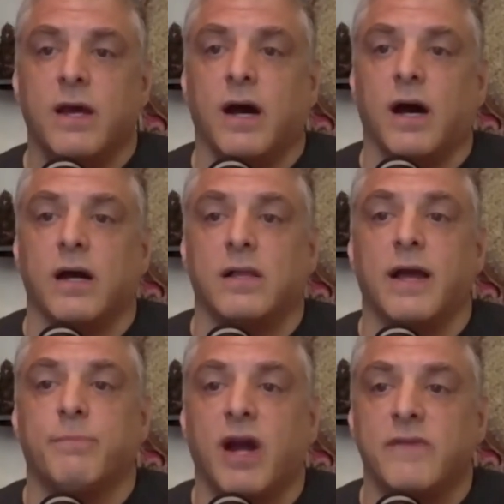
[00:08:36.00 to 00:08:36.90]
Uh,
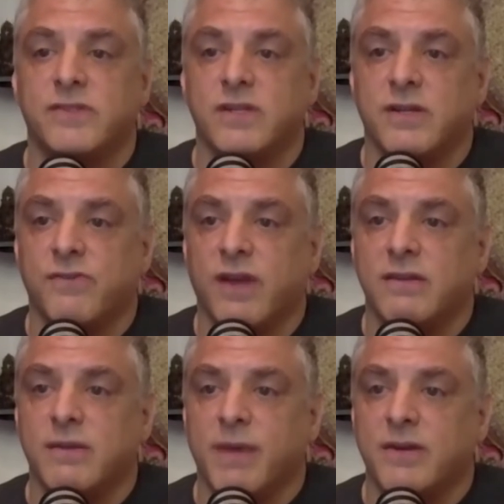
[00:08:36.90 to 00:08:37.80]
client privacy
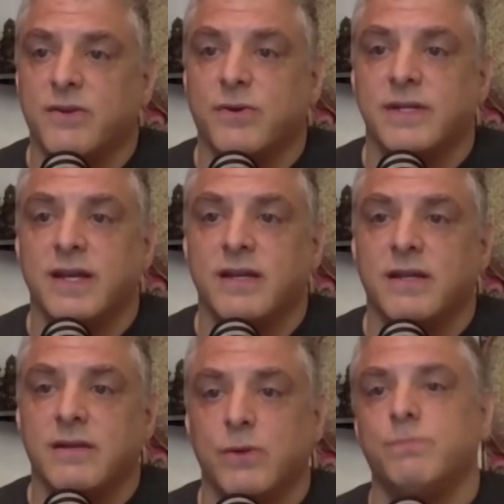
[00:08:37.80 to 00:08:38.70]
consent and mandatory data
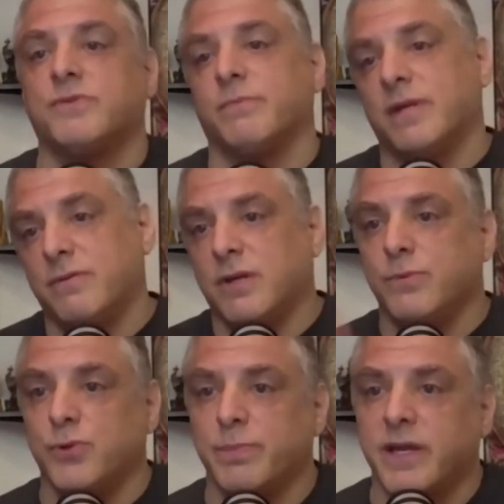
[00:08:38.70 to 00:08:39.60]
collection. Oh, somebody
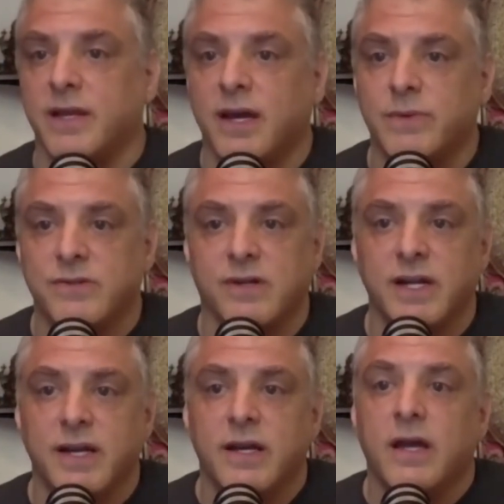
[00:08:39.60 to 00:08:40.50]
duplicated that one. Sorry.